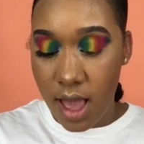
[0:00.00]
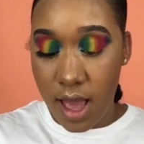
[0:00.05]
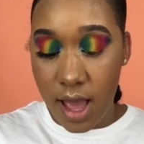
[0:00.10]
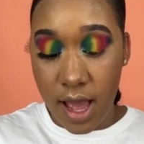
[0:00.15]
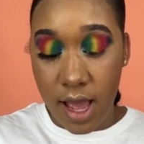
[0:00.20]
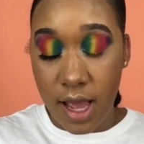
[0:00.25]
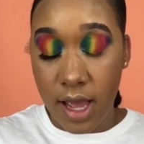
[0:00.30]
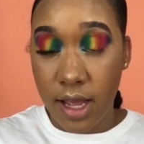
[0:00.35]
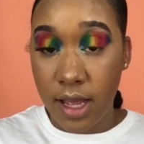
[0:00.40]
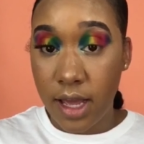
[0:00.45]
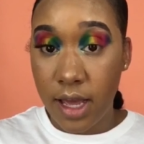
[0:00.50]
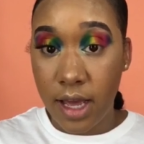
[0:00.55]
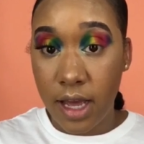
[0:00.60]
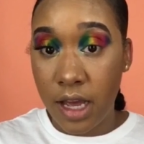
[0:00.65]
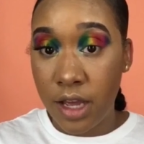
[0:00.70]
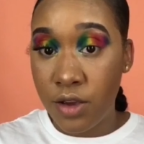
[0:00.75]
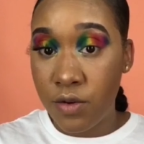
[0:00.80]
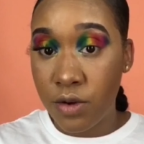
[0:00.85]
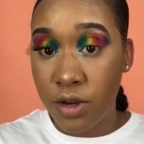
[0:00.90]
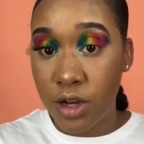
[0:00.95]
And yeah,
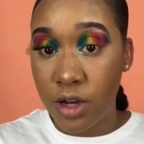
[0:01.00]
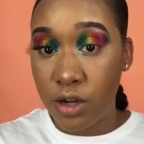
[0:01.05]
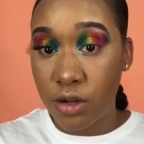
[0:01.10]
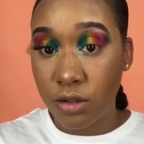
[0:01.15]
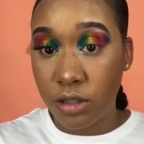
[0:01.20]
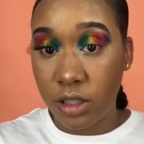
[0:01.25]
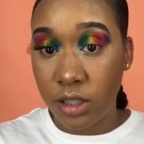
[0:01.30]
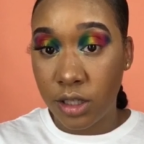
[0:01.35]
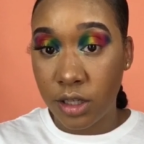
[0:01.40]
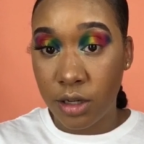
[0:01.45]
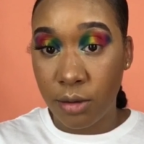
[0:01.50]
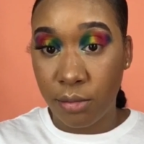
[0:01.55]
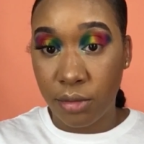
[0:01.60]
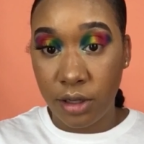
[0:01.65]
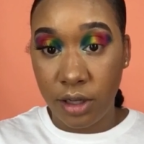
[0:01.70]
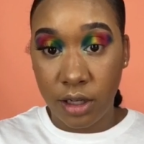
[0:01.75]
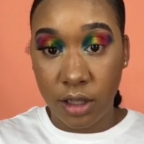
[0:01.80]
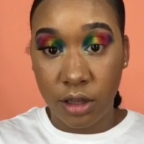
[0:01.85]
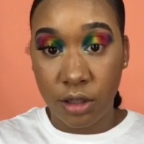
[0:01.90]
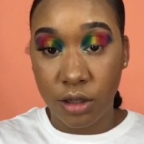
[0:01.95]
you can go see the
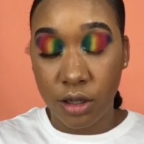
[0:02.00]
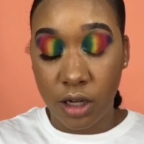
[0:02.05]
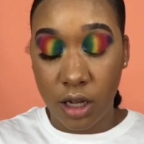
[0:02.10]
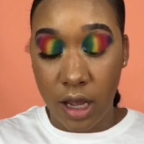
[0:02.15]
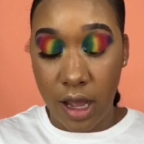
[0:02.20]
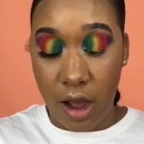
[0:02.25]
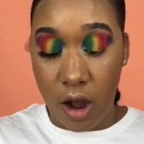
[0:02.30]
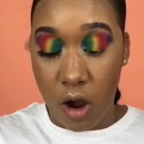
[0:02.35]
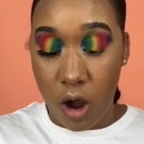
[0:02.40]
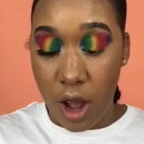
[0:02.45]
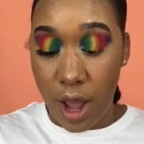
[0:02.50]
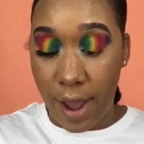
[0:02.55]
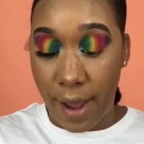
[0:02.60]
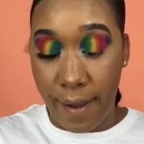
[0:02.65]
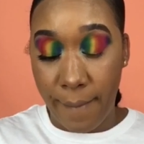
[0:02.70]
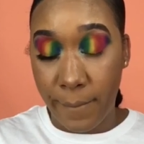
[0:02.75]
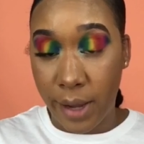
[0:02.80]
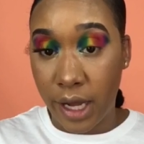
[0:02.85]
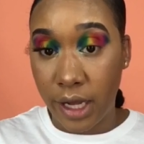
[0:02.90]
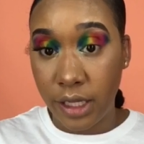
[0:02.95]
completed look at
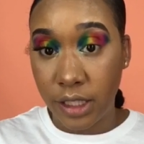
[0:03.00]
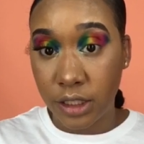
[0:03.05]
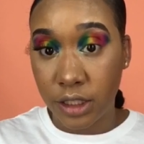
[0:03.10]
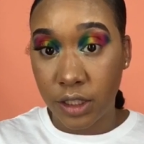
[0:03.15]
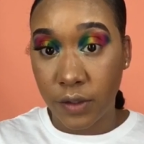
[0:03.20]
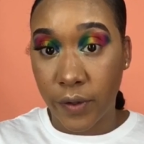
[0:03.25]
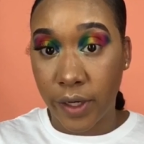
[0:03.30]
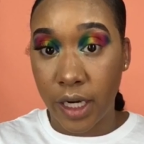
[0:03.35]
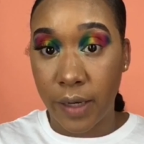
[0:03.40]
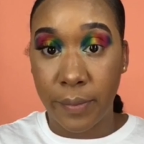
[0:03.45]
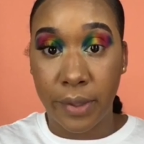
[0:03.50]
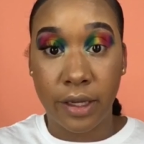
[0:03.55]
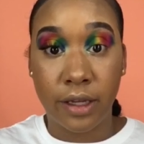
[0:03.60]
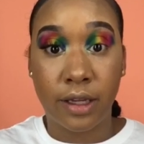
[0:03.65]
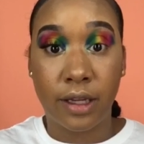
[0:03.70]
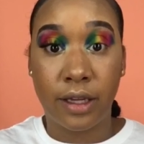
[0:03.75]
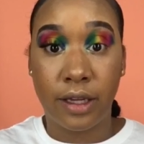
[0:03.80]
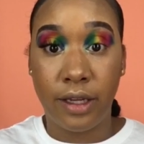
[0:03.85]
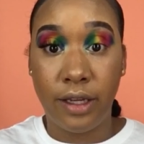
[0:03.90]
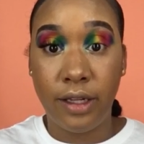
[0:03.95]
my Instagram at
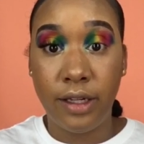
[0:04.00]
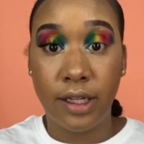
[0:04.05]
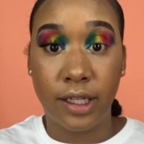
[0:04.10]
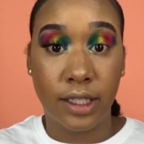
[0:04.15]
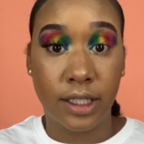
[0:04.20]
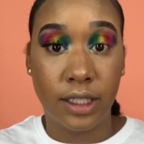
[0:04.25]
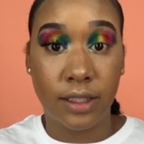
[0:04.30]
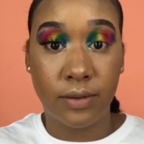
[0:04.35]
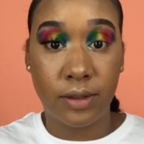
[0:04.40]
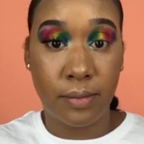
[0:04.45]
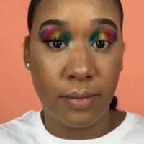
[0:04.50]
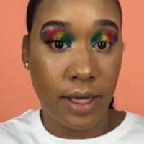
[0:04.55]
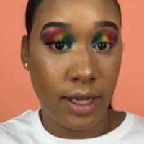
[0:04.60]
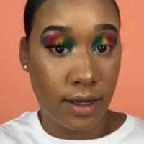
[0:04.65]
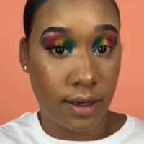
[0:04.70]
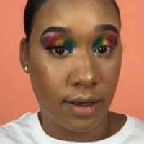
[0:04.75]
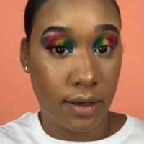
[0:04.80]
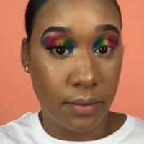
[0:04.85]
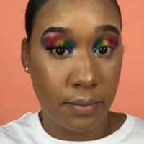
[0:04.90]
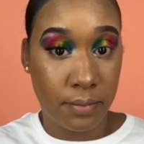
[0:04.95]
Key Loves
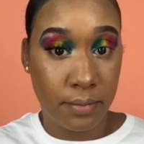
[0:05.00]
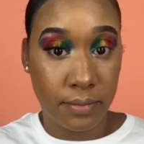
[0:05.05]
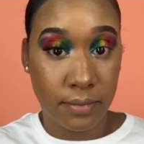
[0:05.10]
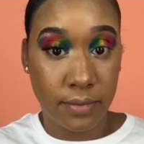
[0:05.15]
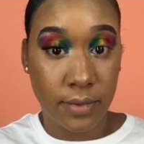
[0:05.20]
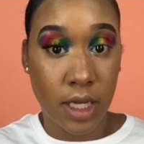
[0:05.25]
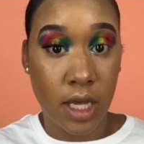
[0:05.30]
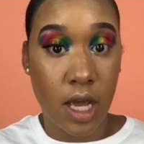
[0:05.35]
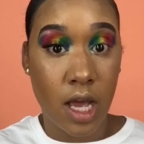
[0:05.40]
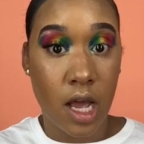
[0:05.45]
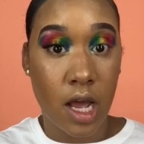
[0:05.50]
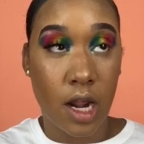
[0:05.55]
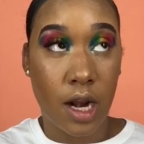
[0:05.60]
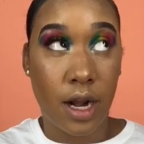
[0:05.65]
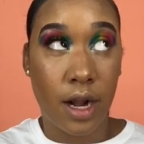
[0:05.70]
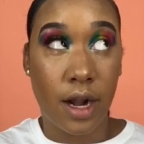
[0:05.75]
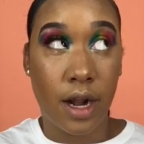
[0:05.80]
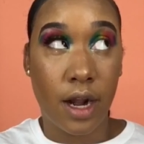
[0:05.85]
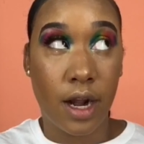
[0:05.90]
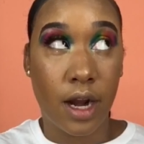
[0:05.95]
Makeup
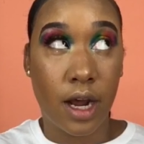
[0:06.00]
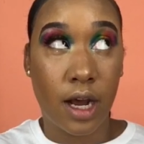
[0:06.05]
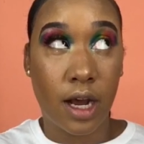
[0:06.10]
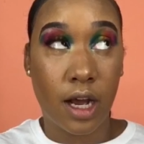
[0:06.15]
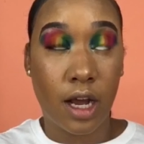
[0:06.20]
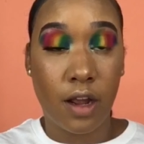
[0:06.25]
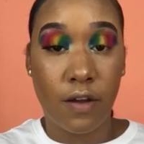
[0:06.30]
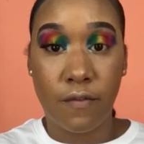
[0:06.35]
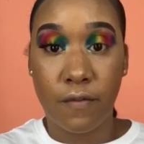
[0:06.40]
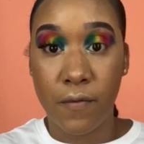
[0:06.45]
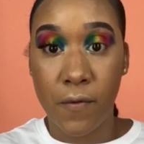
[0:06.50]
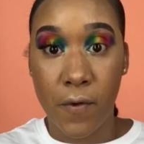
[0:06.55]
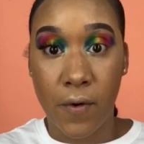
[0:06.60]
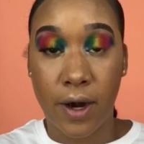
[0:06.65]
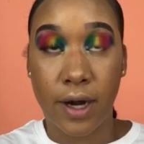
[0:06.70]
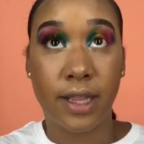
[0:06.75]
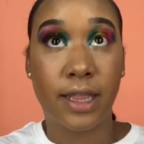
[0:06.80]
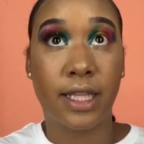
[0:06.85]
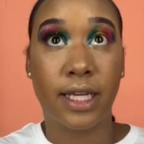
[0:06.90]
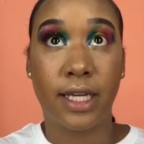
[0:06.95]
94,
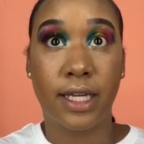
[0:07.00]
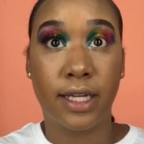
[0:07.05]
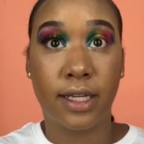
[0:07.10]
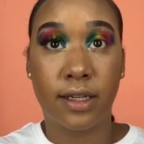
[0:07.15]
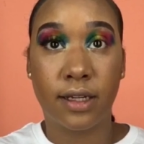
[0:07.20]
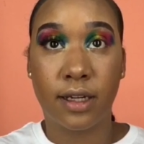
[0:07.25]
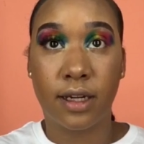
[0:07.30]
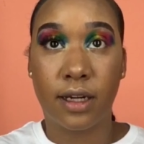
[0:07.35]
I think.